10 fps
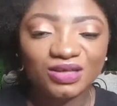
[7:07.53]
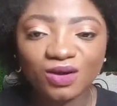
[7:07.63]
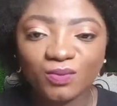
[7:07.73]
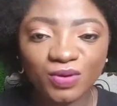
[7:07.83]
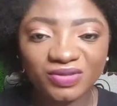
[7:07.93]
then
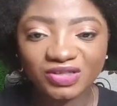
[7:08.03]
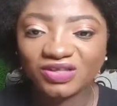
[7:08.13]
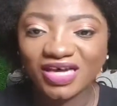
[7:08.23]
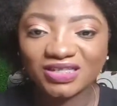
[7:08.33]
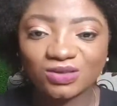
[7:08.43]
I'll
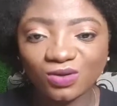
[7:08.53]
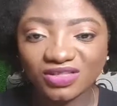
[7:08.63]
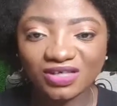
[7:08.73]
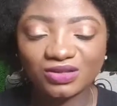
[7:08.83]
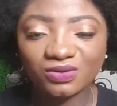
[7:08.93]
publish. So that's
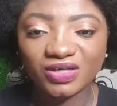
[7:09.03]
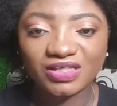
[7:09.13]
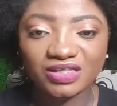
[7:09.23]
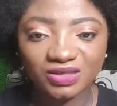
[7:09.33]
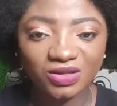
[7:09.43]
content
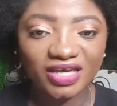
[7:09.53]
already.